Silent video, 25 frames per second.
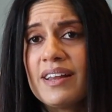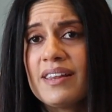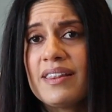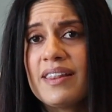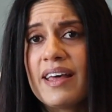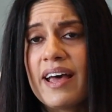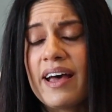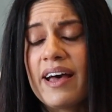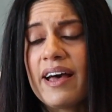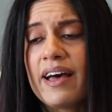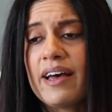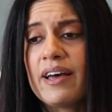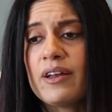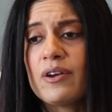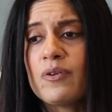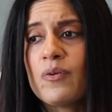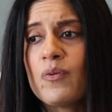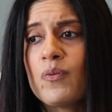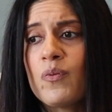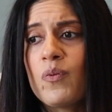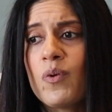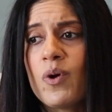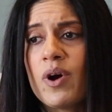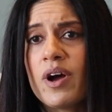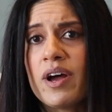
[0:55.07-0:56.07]
that
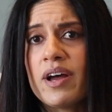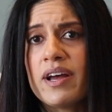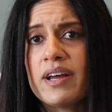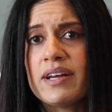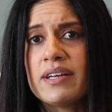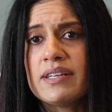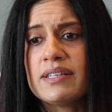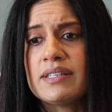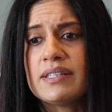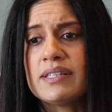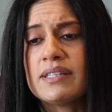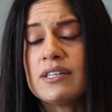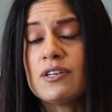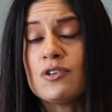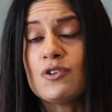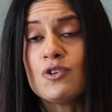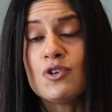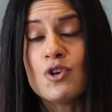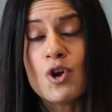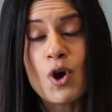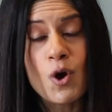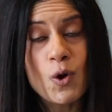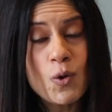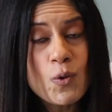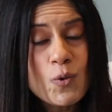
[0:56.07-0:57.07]
was
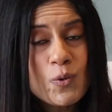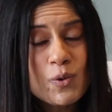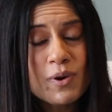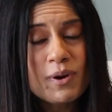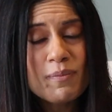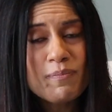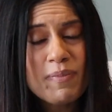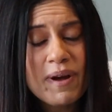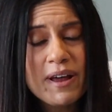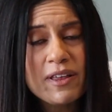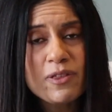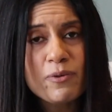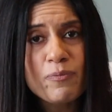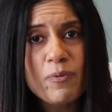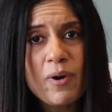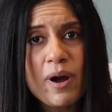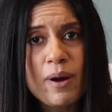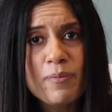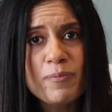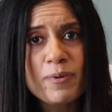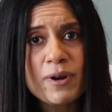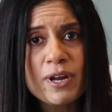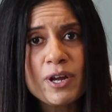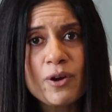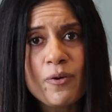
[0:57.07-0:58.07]
known by the
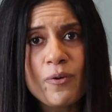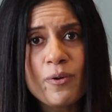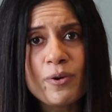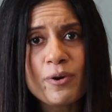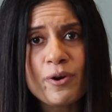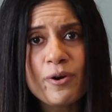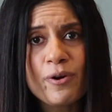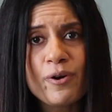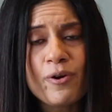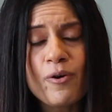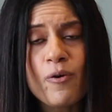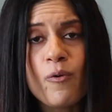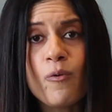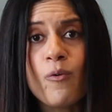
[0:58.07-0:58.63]
property owner